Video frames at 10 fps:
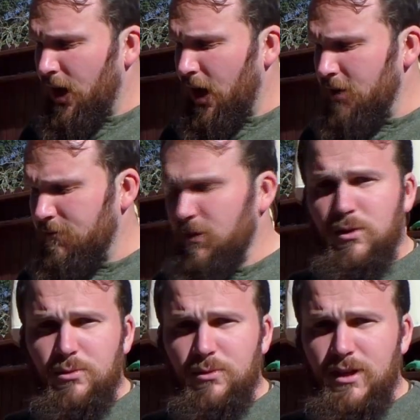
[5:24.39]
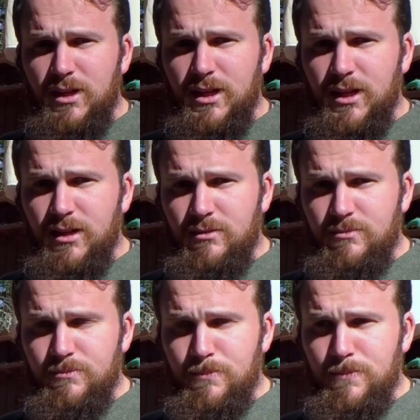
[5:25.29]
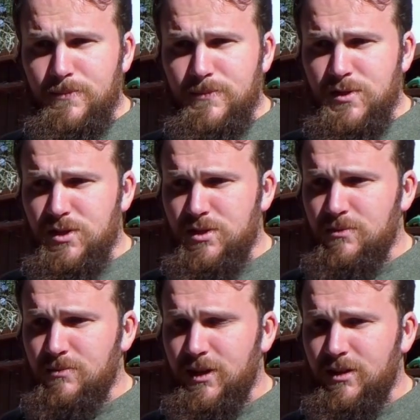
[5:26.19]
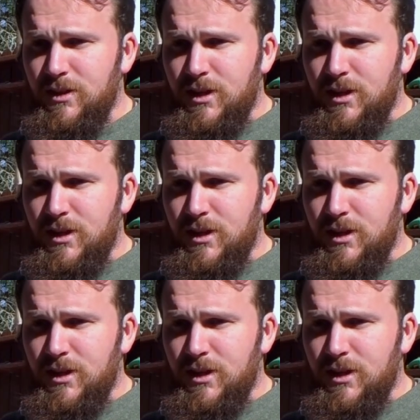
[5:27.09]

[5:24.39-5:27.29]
I follow the system that